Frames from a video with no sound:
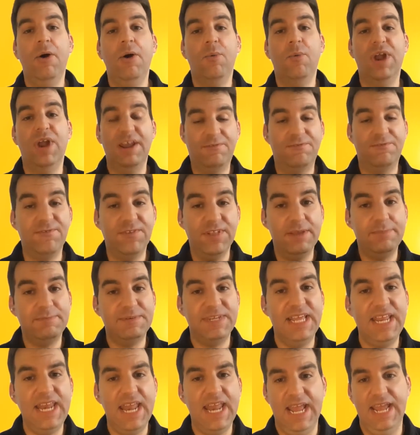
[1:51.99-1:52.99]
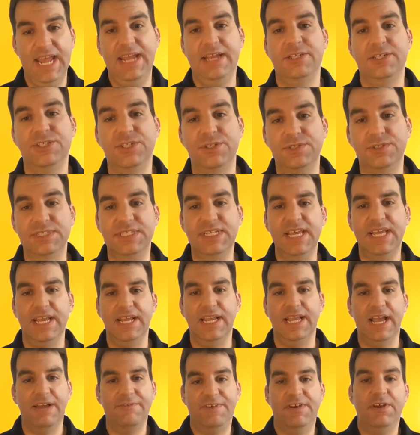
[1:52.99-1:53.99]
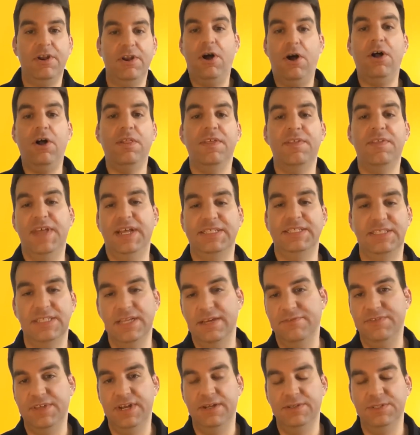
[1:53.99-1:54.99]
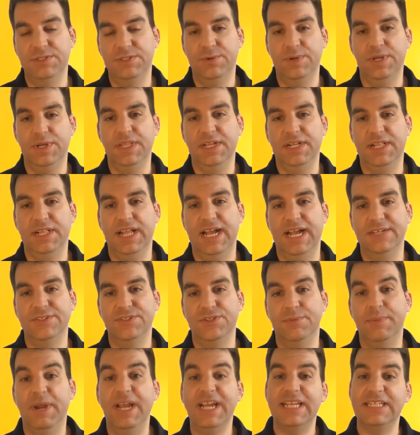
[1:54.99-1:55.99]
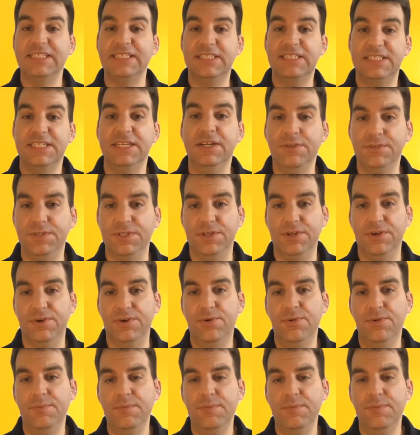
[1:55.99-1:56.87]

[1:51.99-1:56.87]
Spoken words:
When I flipped into ASU Sync, I found all of that stuff that I was doing in the classroom I could still do,